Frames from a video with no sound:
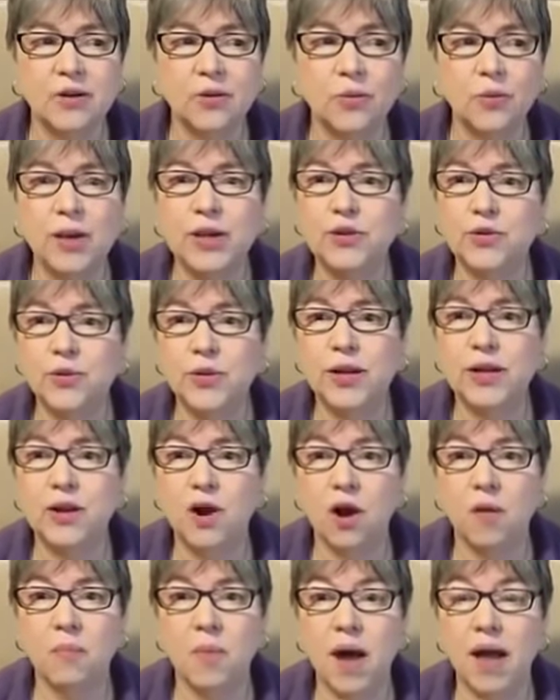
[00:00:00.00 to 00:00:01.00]
we treat
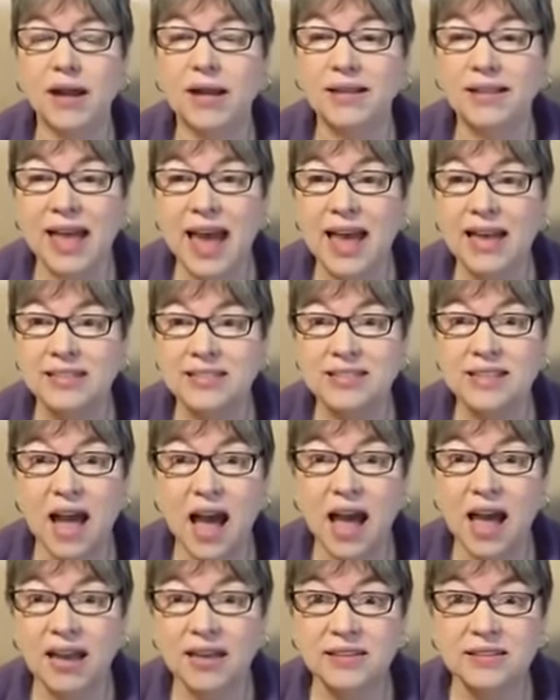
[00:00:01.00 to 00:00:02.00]
our body. Last
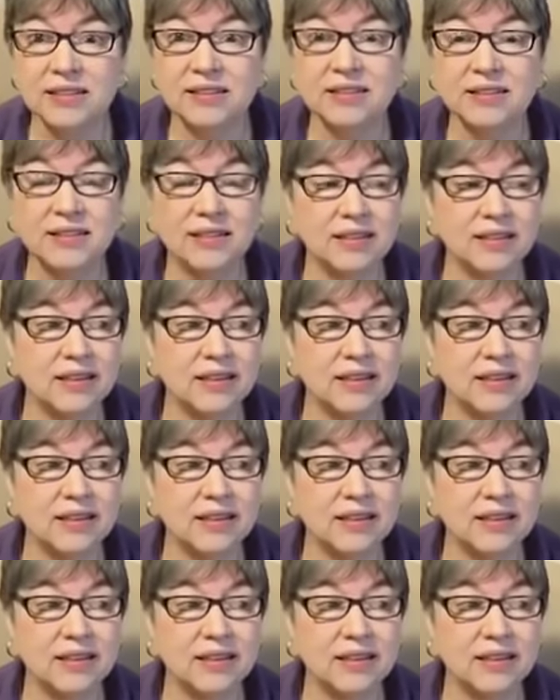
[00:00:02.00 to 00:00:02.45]
night,